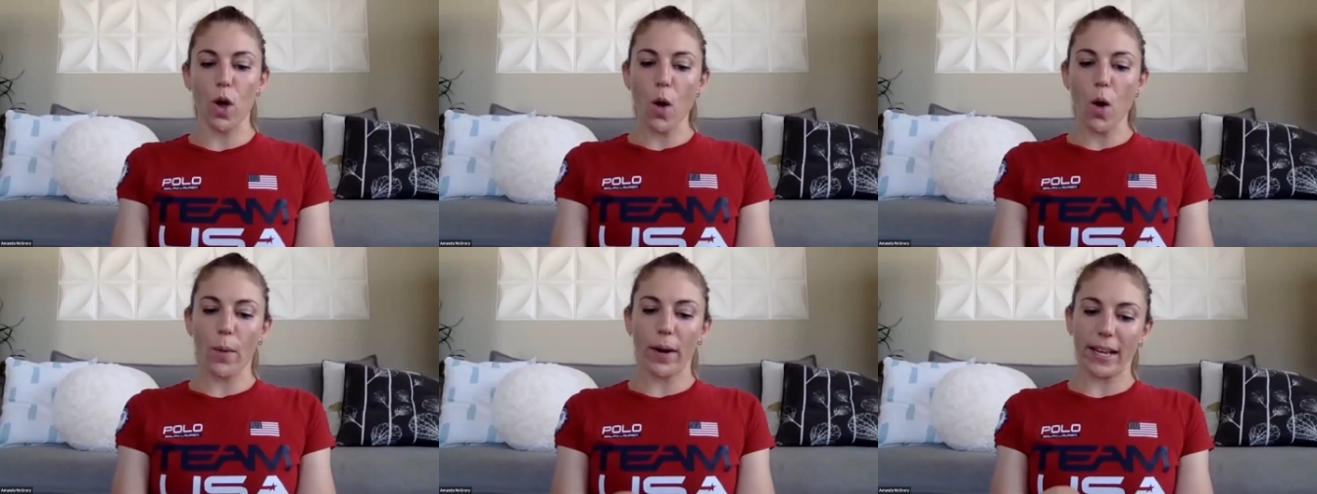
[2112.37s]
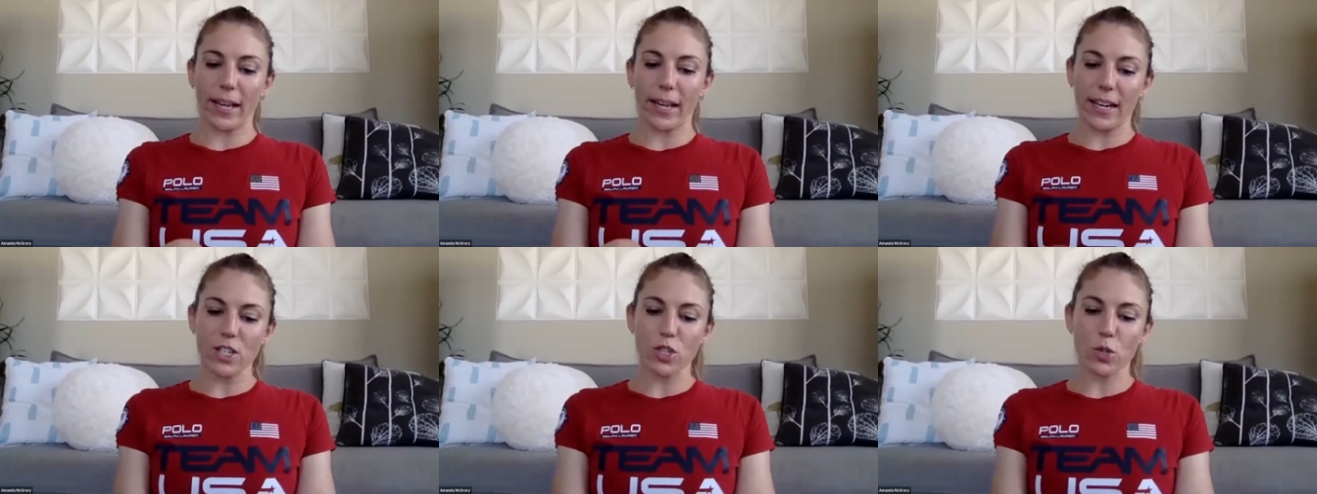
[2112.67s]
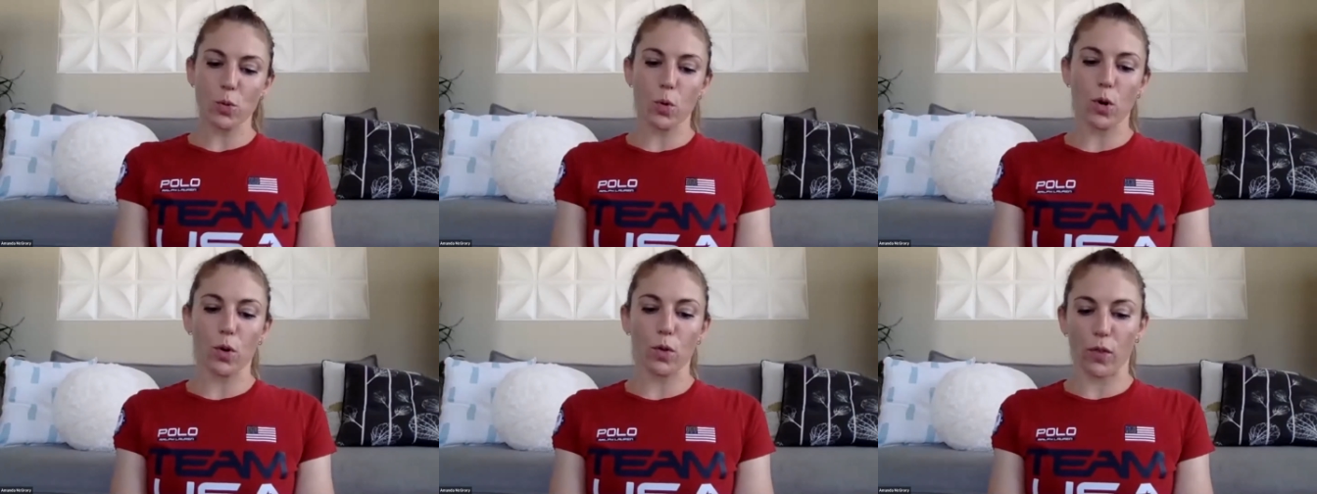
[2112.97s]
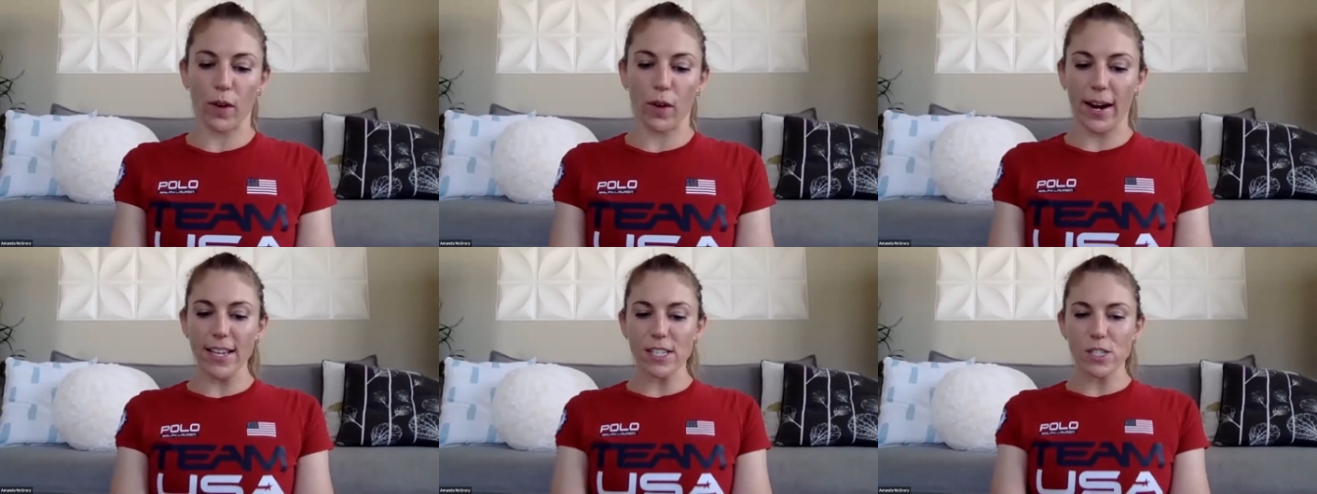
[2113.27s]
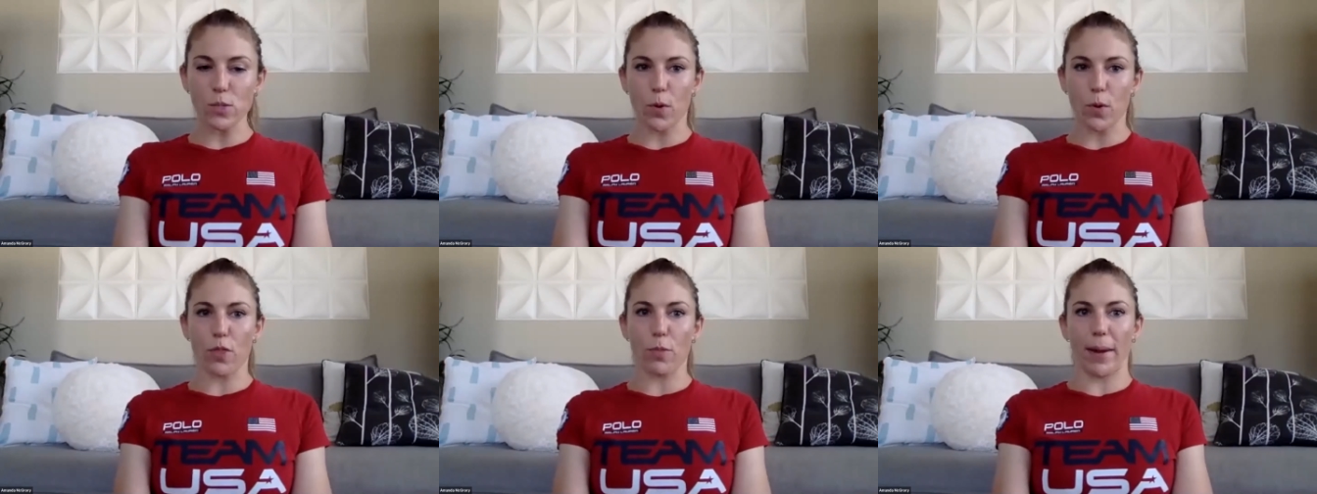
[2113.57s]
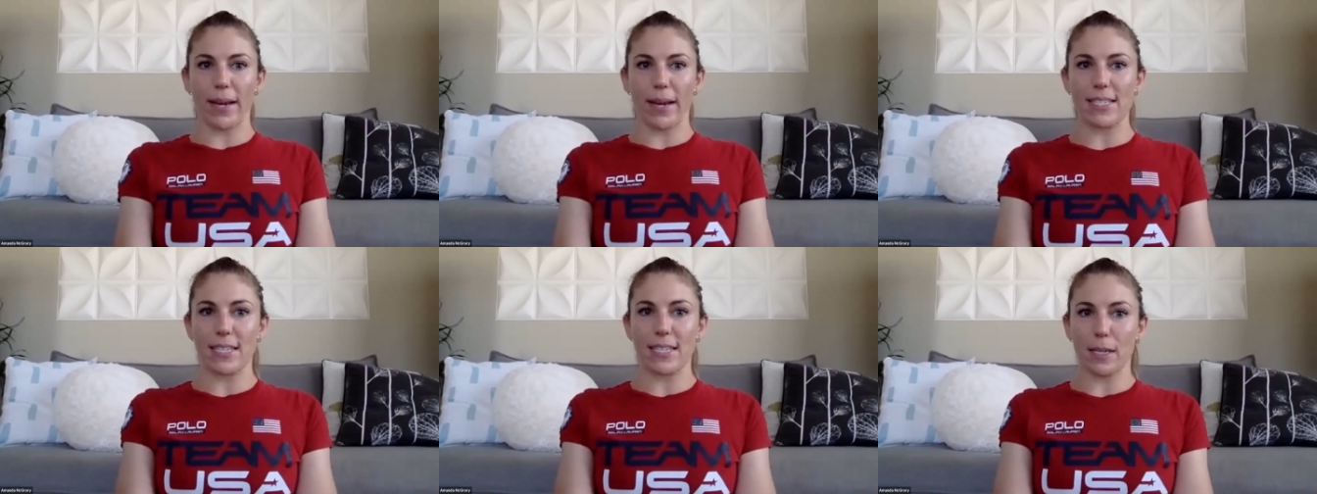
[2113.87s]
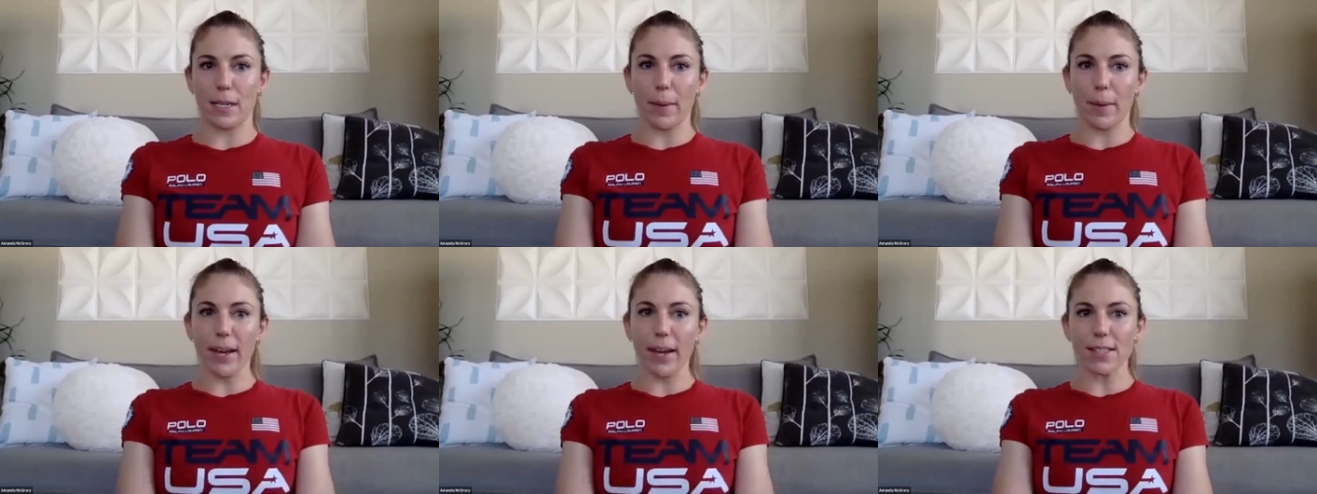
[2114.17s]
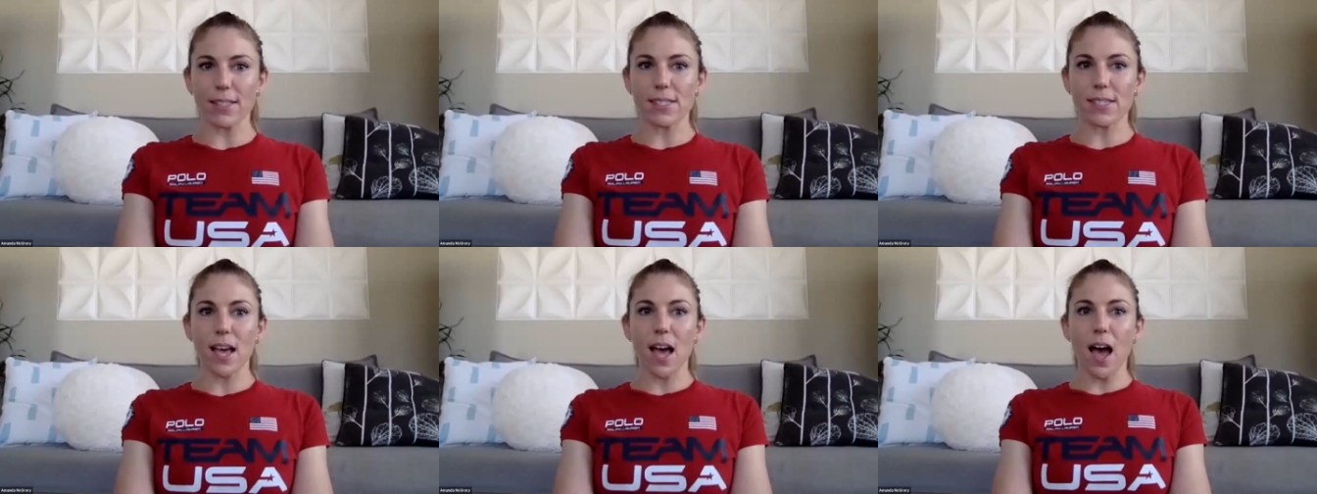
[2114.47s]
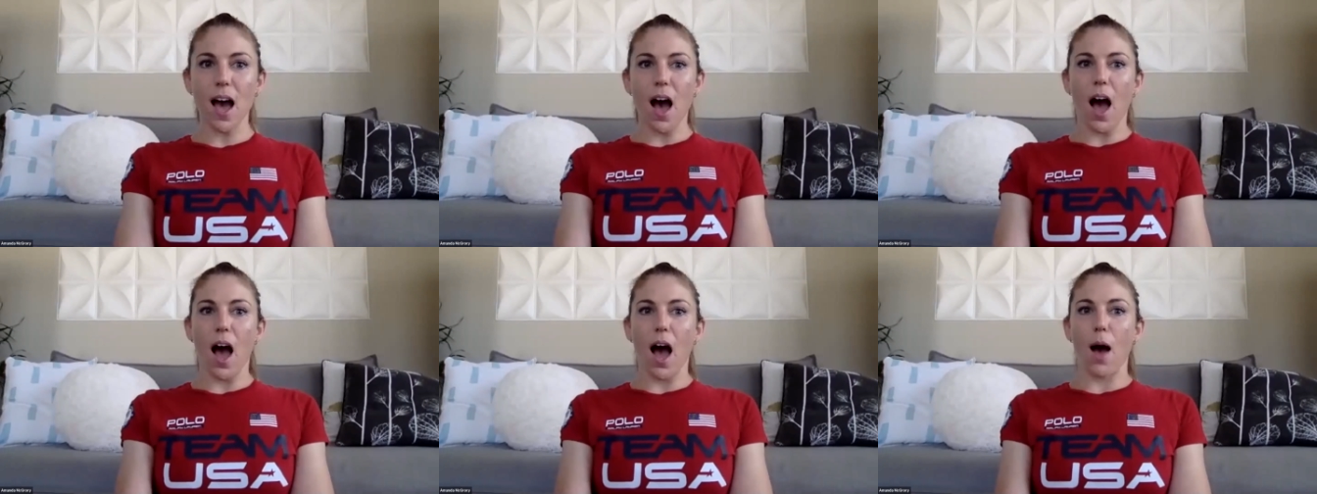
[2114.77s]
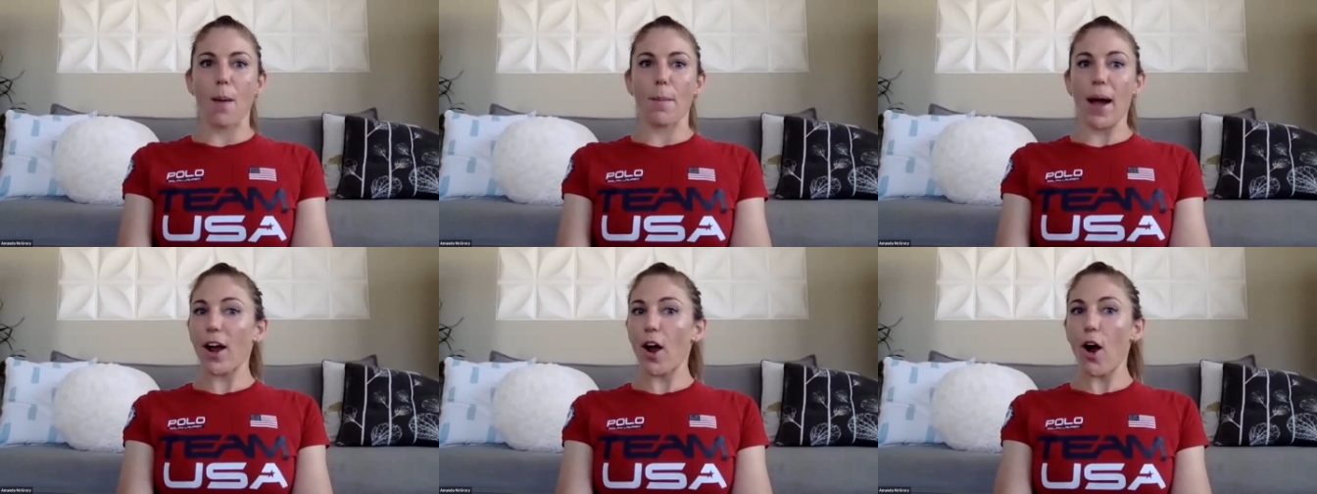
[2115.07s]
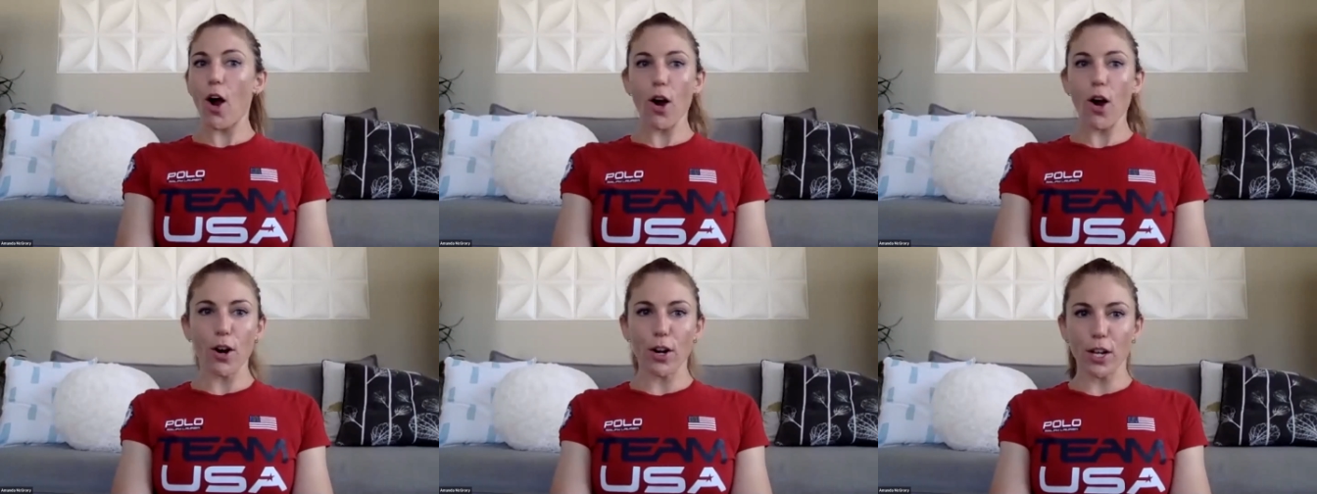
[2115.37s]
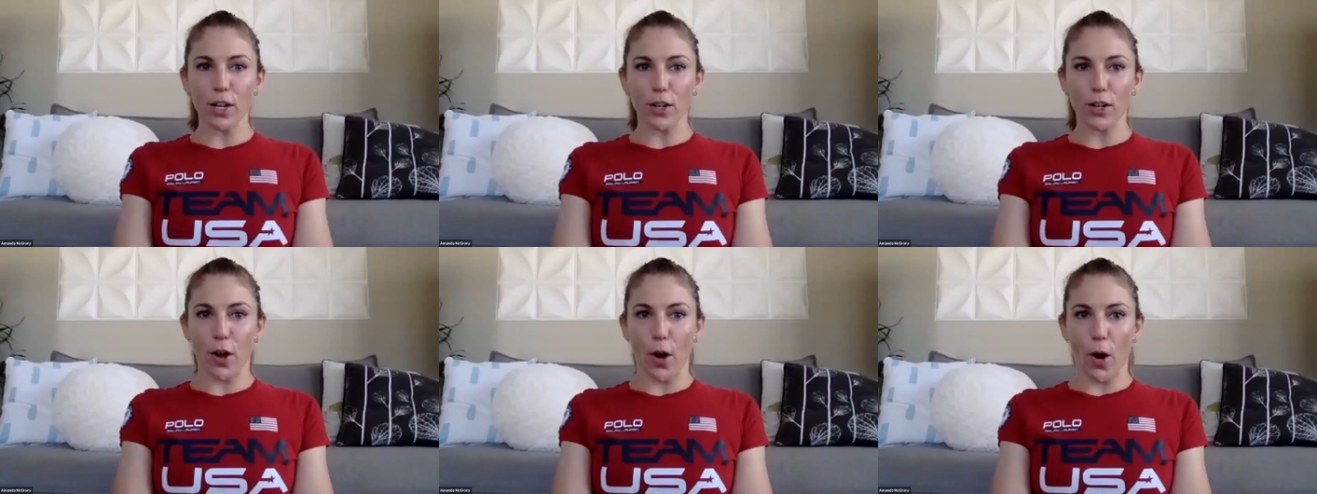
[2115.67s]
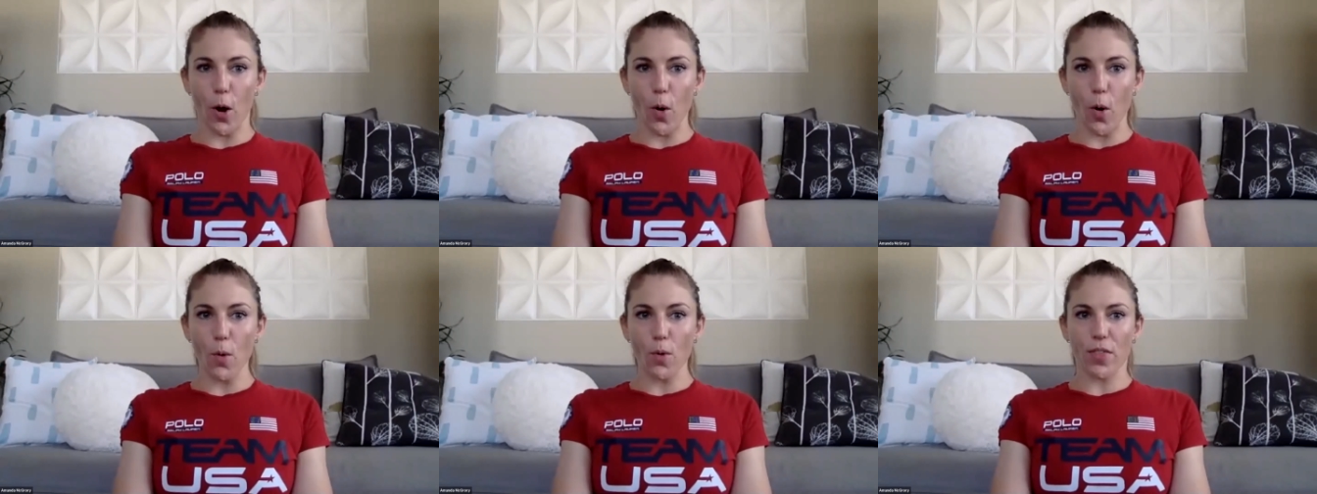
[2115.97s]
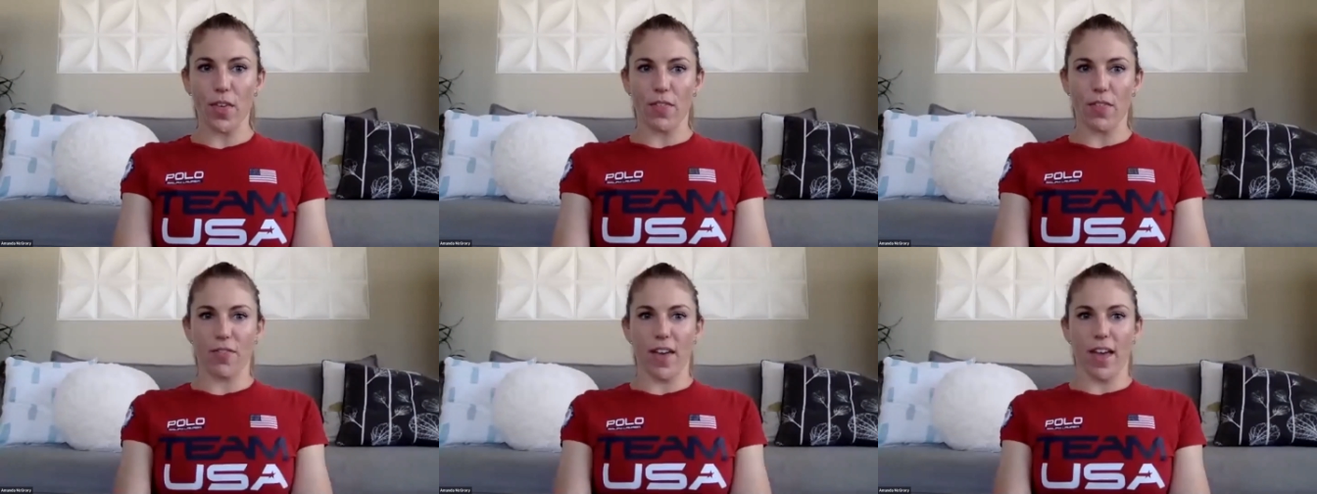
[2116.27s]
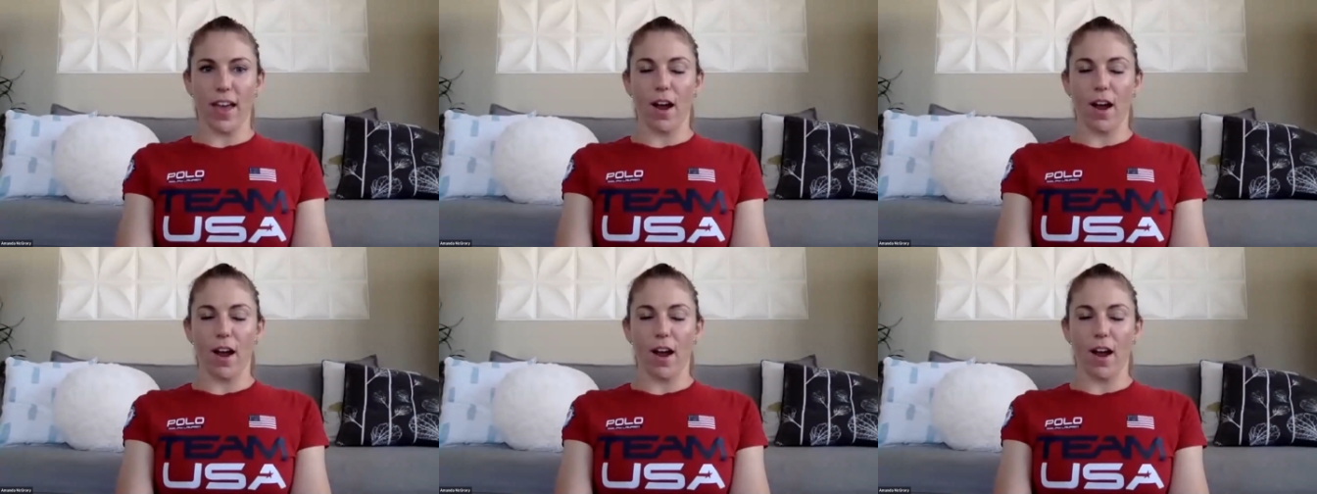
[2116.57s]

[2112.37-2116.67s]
a race with my teammates, I already know that